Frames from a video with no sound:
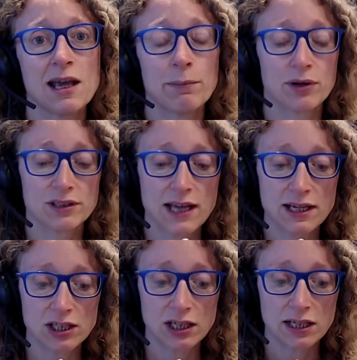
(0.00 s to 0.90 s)
Because
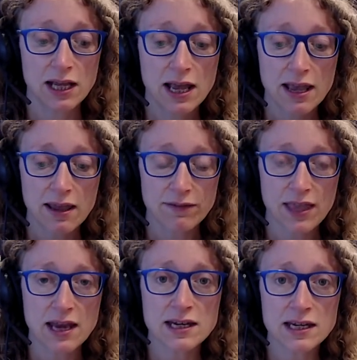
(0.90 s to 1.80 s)
actually, if
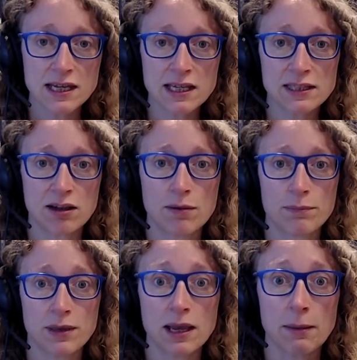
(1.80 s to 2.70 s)
their needs aren't
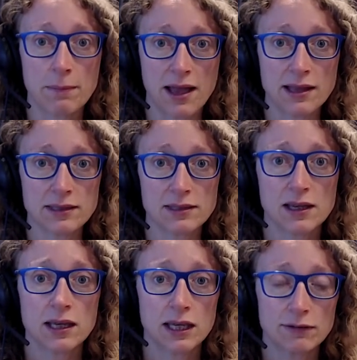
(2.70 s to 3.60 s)
being met,
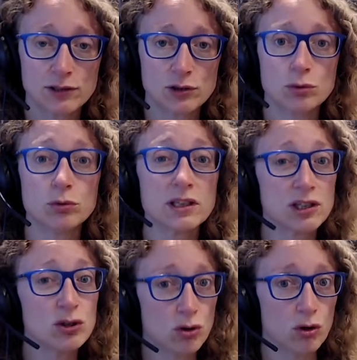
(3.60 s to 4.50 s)
if school is
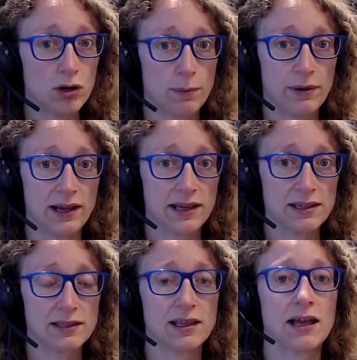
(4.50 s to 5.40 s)
not a
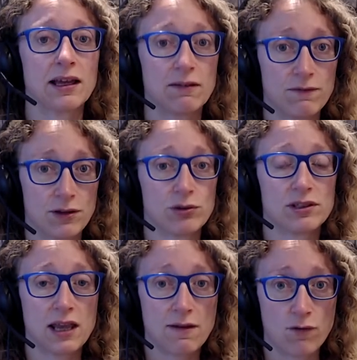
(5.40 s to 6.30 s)
place that can feel
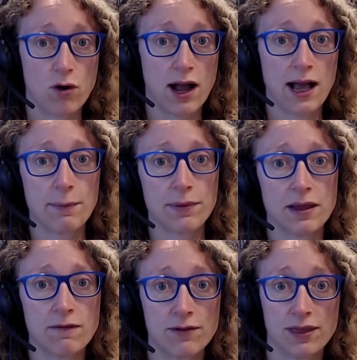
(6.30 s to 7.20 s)
safe or
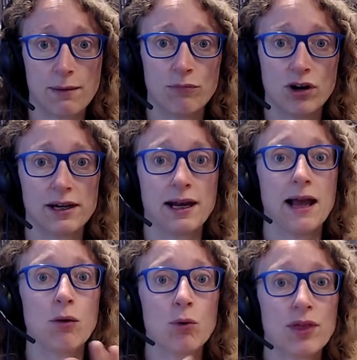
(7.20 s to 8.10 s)
happy for them right
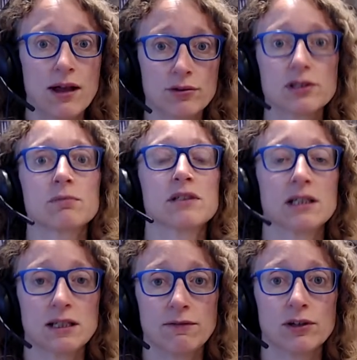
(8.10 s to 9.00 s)
now without some
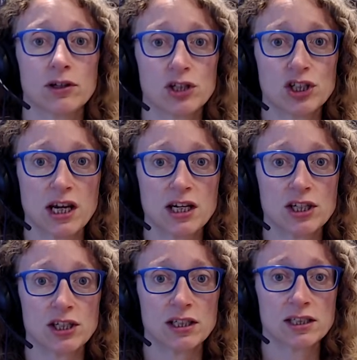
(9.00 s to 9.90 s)
significant
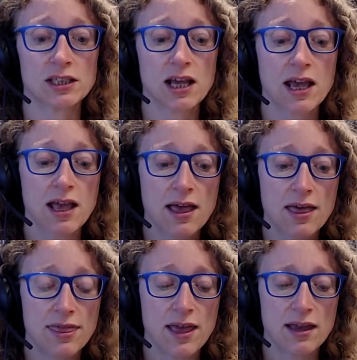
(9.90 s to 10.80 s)
changes,
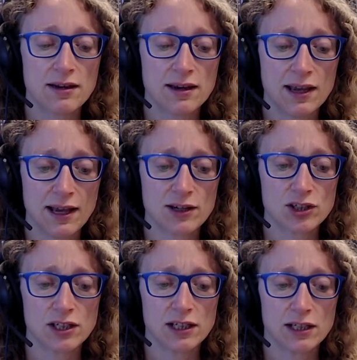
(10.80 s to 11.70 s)
then
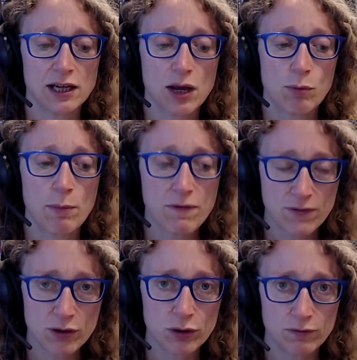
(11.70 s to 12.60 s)
actually, when we
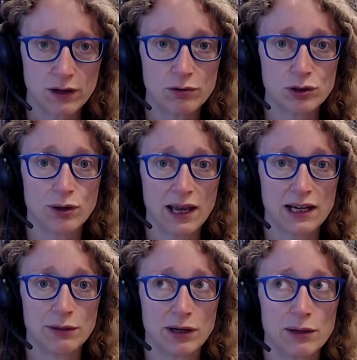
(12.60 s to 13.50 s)
feel the fear and do it
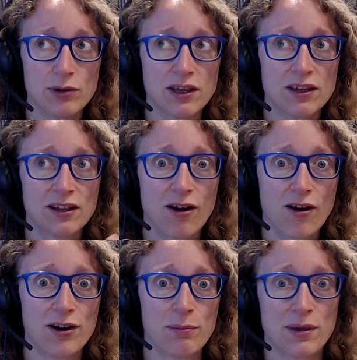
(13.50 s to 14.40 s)
anyway, we
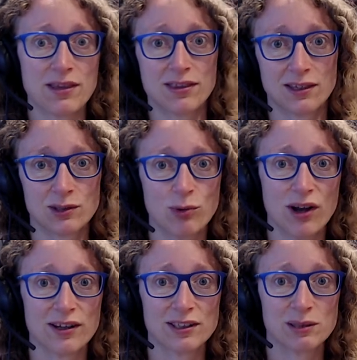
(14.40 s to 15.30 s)
kind of make things
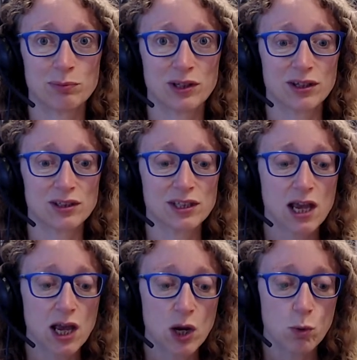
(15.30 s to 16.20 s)
worse because
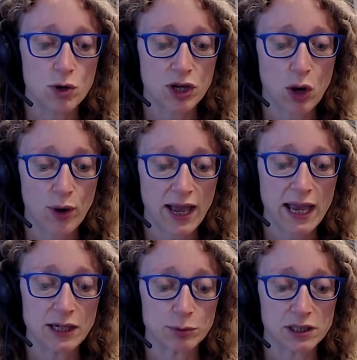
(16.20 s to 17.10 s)
we go
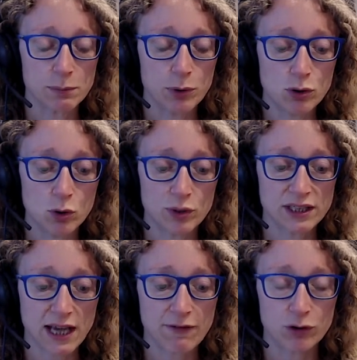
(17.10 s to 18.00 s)
ahead, we support, we
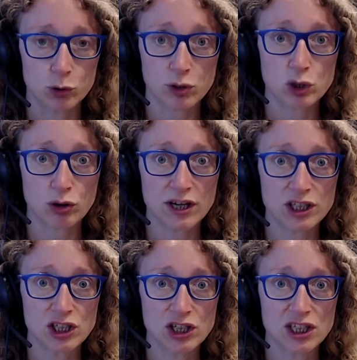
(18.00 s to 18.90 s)
scaffold, we try to
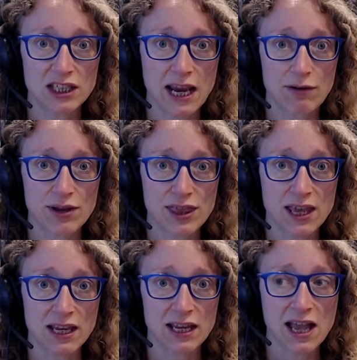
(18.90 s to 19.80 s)
do the scary
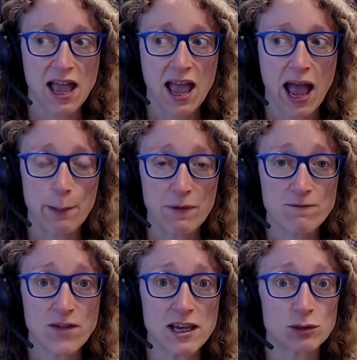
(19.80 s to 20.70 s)
thing, and we're
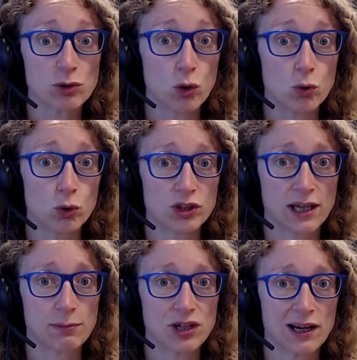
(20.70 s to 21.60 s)
faced with all the
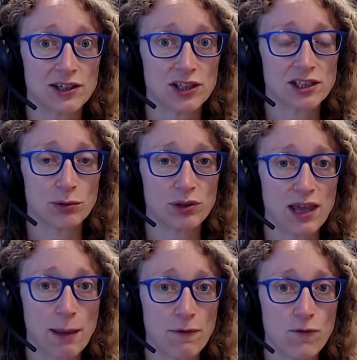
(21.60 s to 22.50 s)
same challenges that were
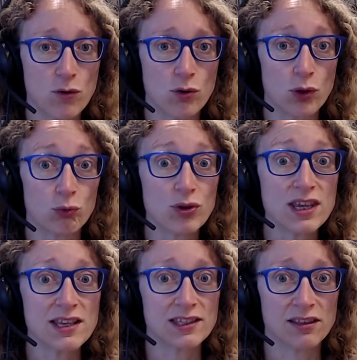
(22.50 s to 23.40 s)
there before, the
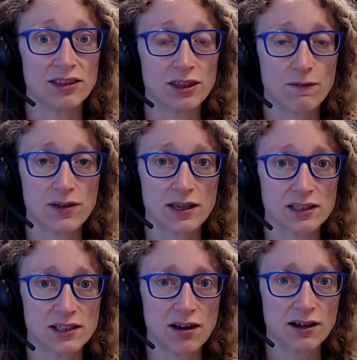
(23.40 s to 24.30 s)
reason that the fear
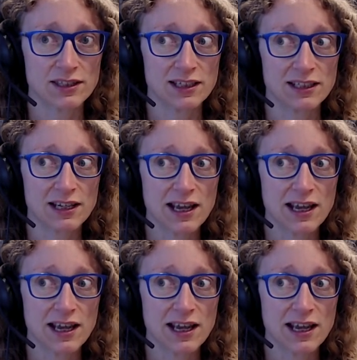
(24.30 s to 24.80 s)
started.